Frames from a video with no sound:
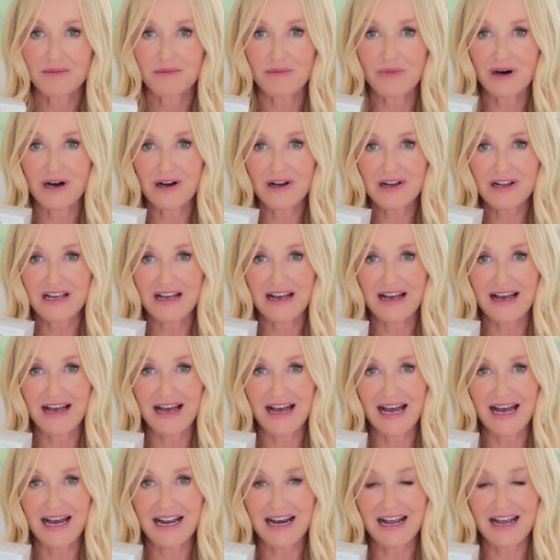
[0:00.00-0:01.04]
marker
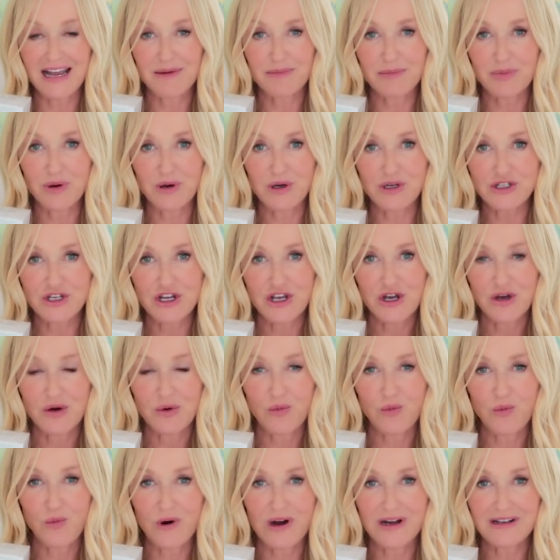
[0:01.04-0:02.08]
and I put
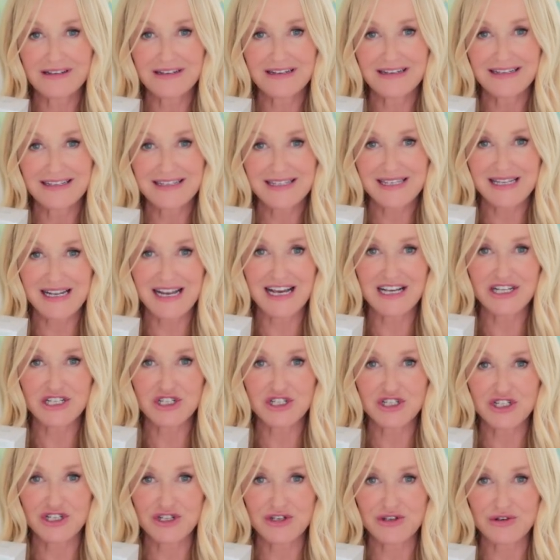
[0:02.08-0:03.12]
one
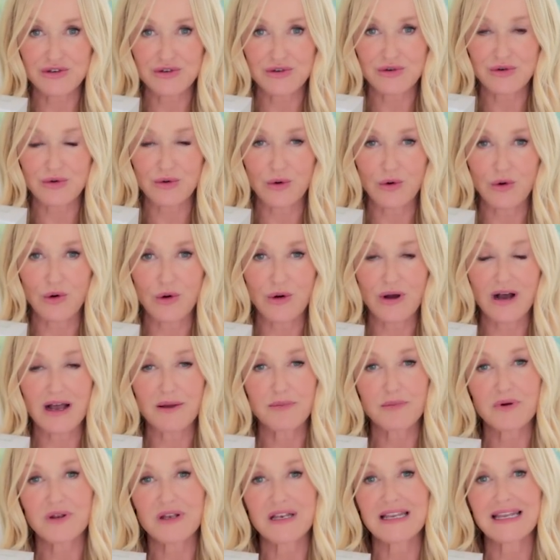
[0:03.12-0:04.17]
slash two, or I
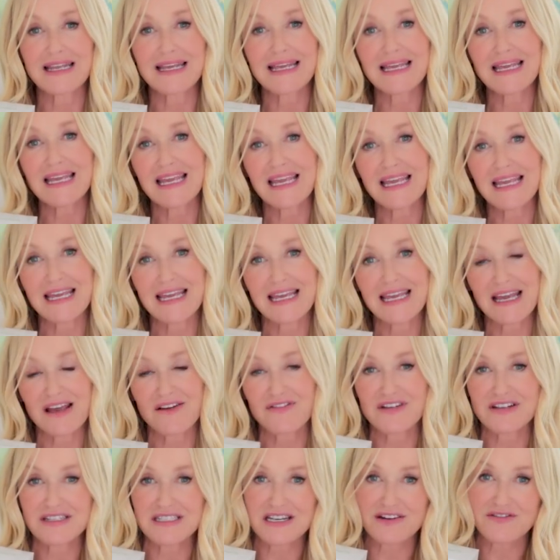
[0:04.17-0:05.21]
put an E
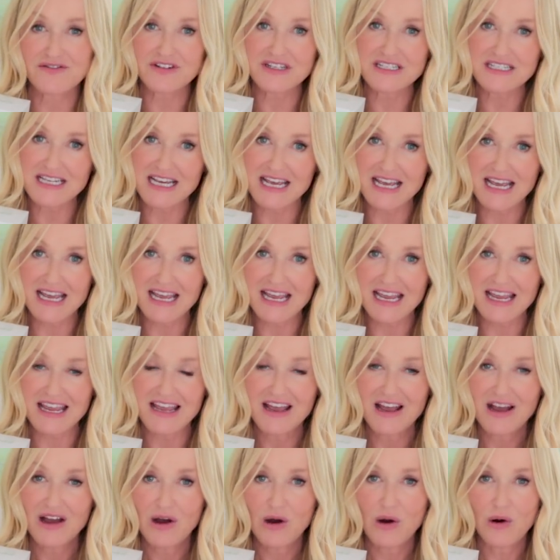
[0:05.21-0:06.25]
if it's every day,
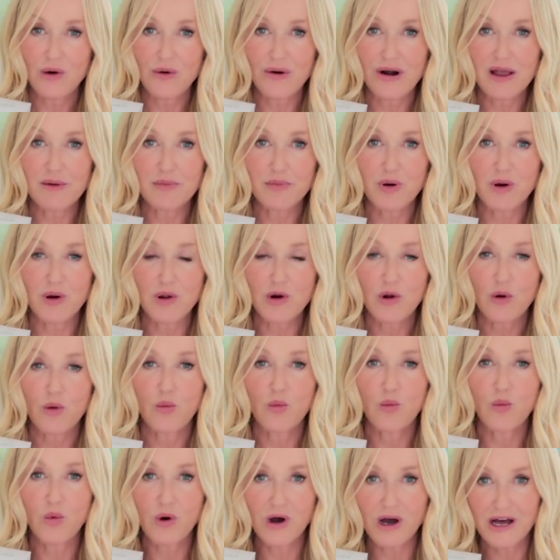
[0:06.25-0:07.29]
or I put
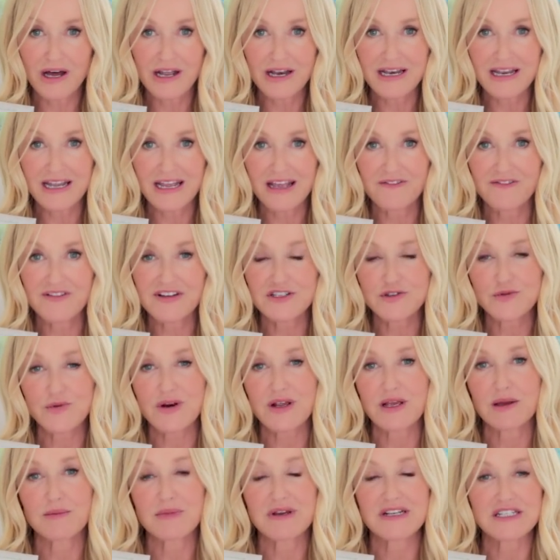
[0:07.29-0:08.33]
one if it's
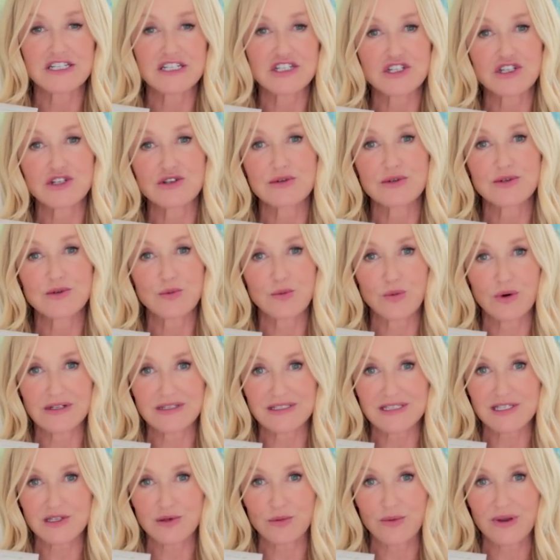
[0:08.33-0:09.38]
recommended to use
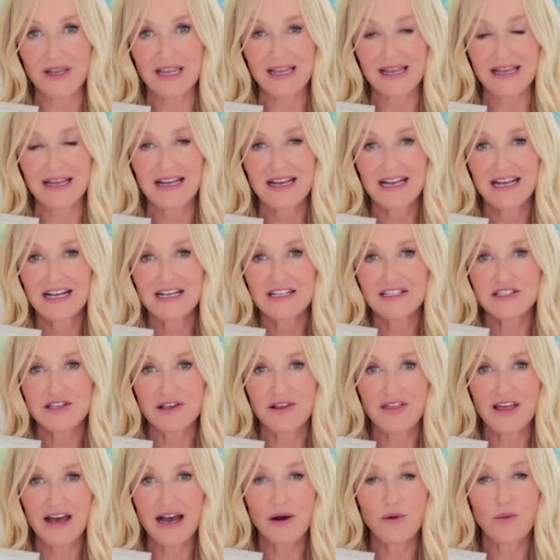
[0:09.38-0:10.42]
once a week.
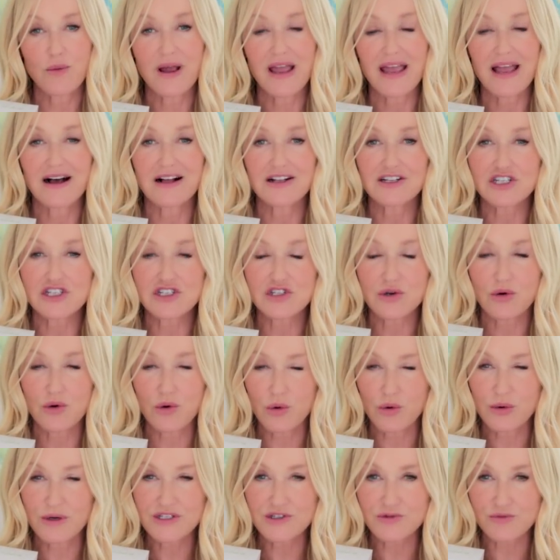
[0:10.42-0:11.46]
So that way I'll just
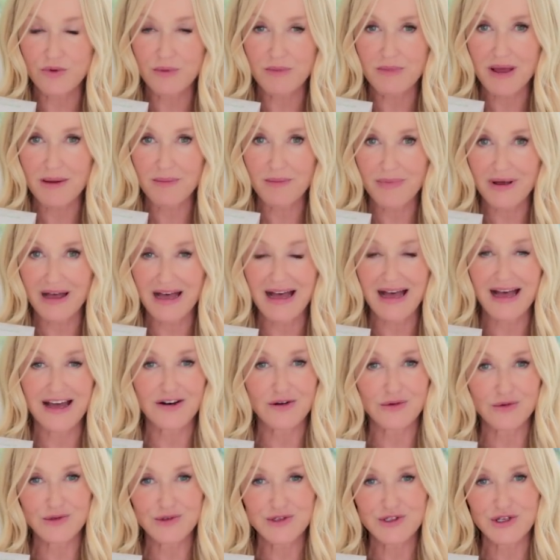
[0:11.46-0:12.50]
always remember.
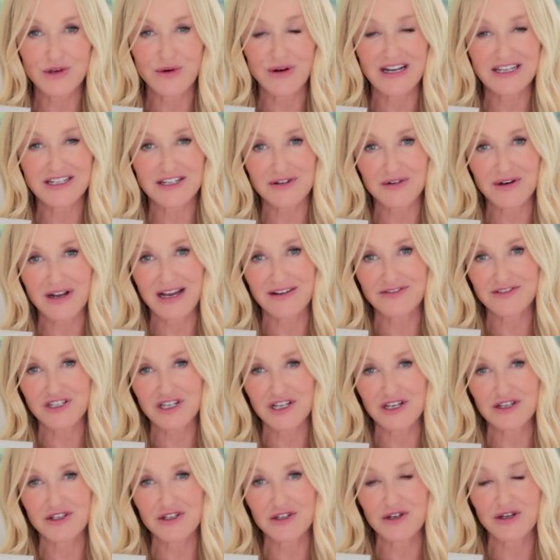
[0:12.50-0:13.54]
And also I don't have
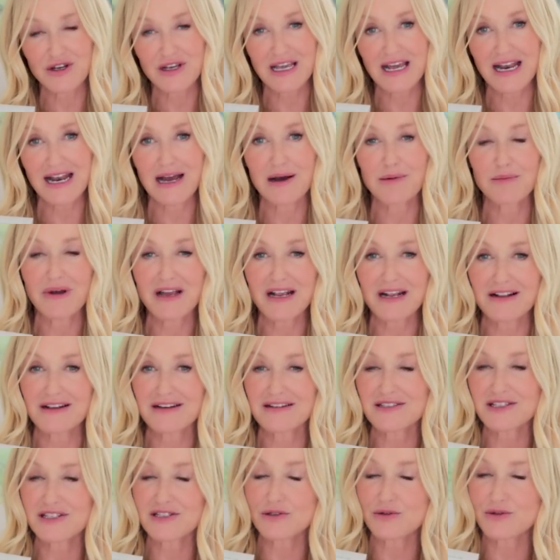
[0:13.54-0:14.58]
to, you know, get out my
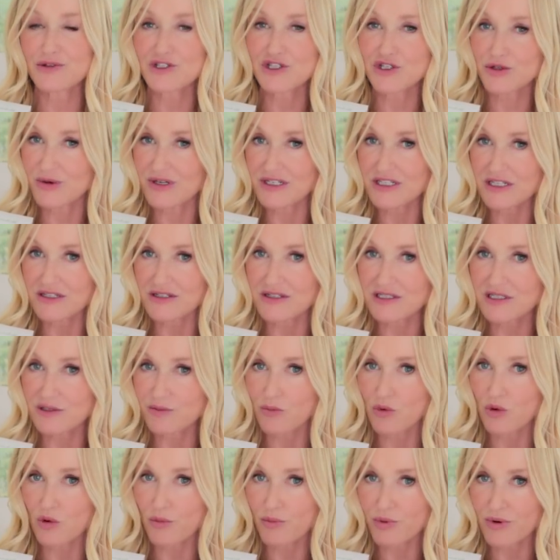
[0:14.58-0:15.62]
glasses or squint at the
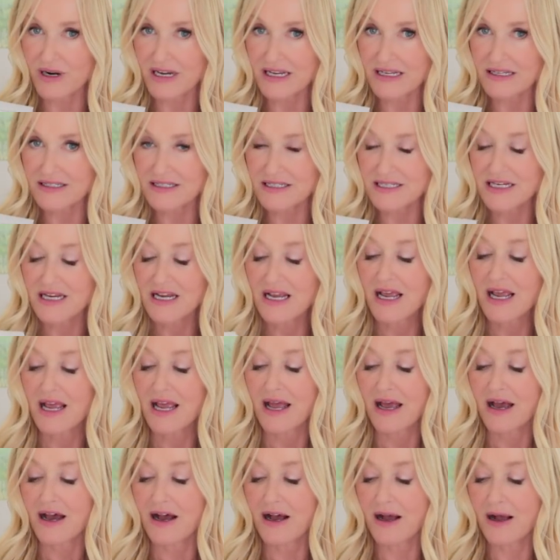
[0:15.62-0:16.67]
small print.
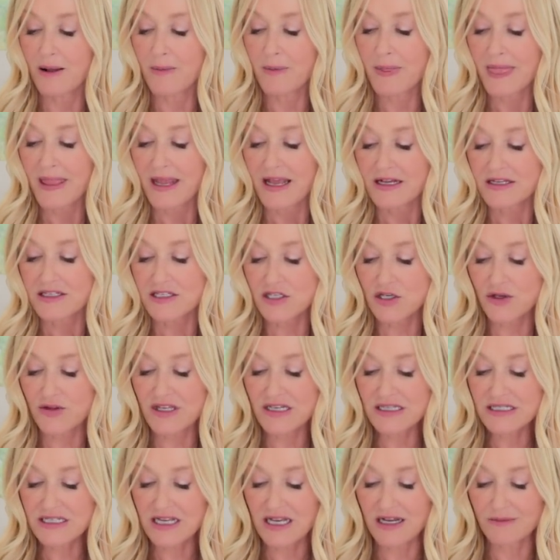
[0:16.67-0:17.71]
Um, so
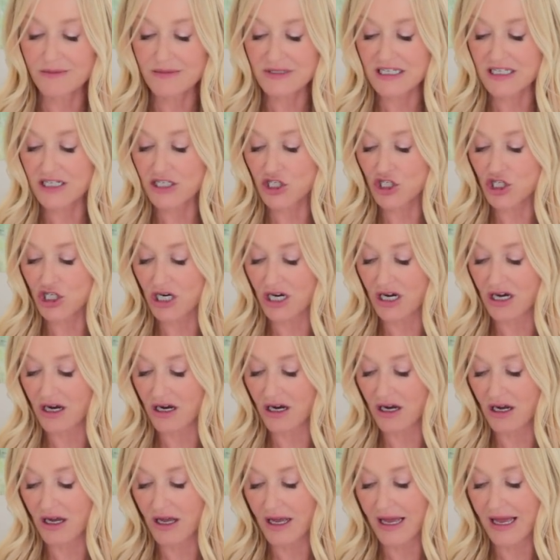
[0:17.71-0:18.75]
this comes in a
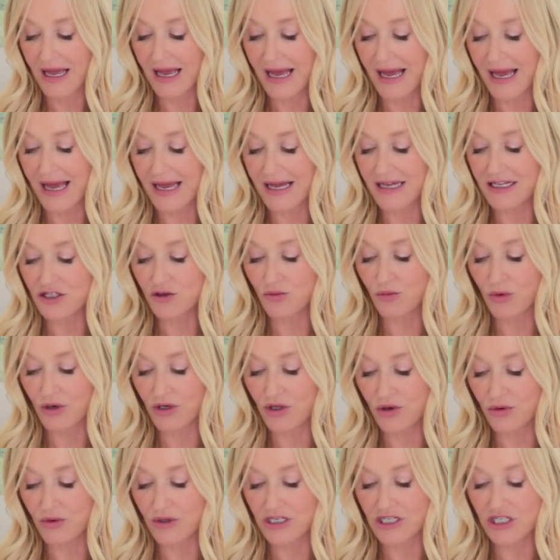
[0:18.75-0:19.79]
jar and
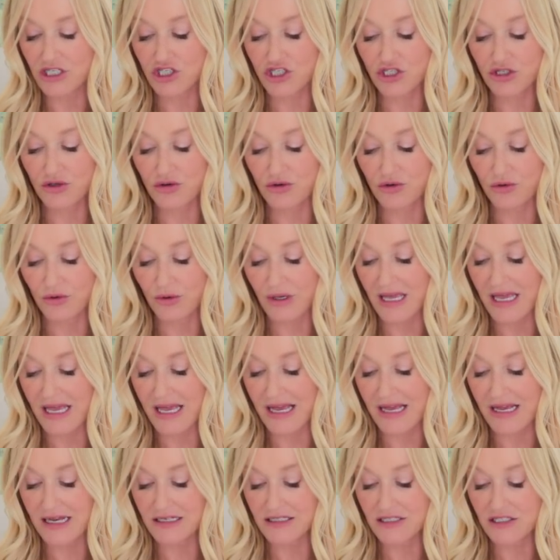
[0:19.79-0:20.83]
what you're going to do
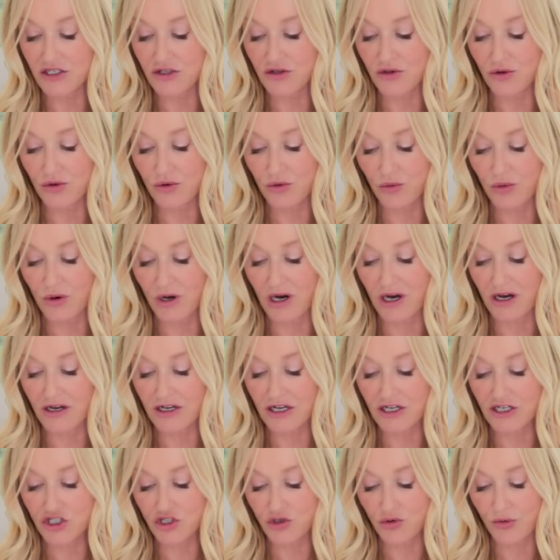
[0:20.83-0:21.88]
is you are
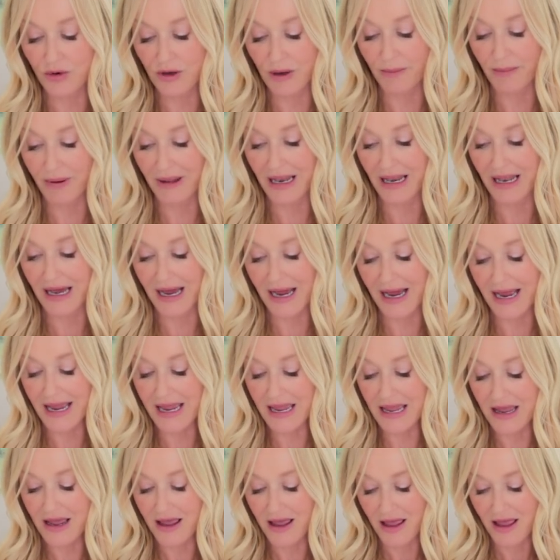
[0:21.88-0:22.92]
going to
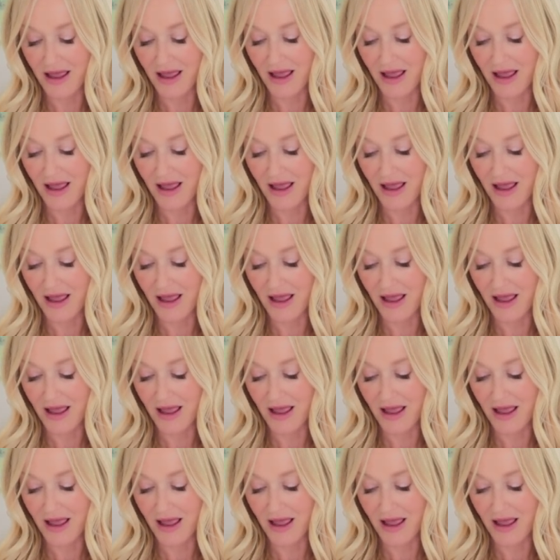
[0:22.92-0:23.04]
apply